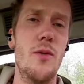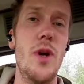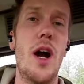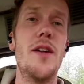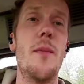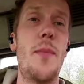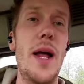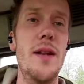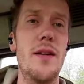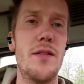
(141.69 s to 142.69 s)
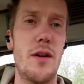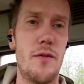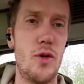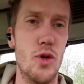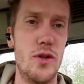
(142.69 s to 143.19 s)
We are dependent
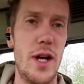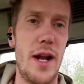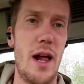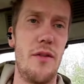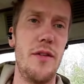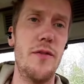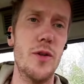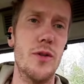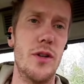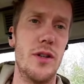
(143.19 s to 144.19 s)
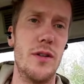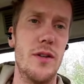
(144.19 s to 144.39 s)
of good and healthy food.